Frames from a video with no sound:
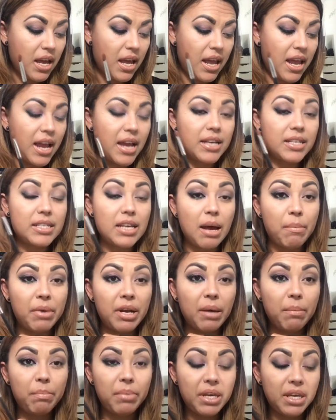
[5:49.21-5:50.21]
and I'm
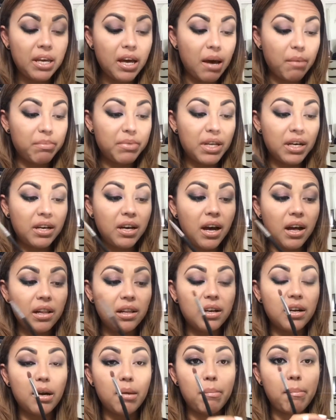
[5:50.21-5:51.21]
gonna pick up the
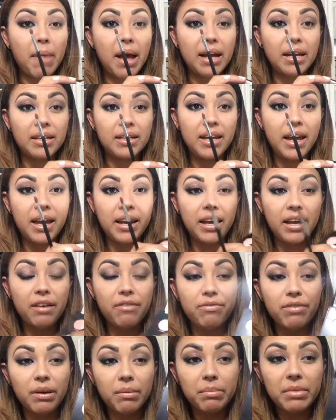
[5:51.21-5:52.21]
color Magnetic
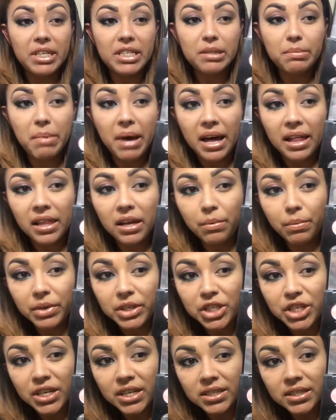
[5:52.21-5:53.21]
from this palette,
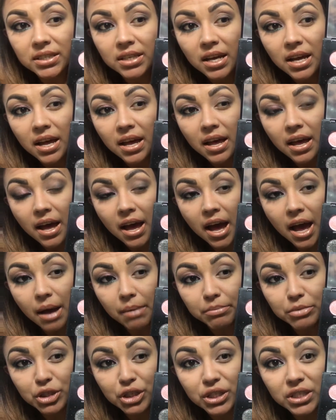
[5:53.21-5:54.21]
which is
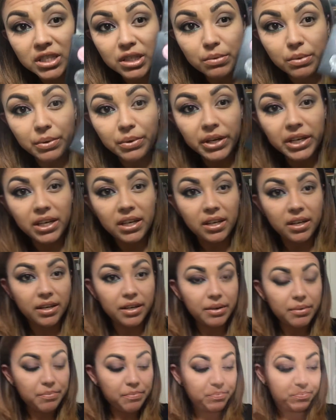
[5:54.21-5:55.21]
just this one right
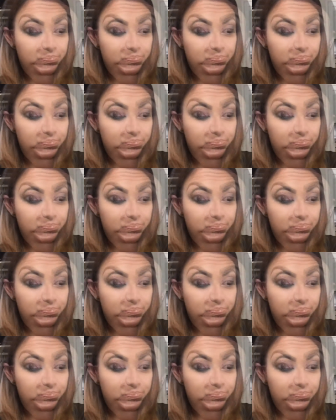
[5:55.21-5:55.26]
here.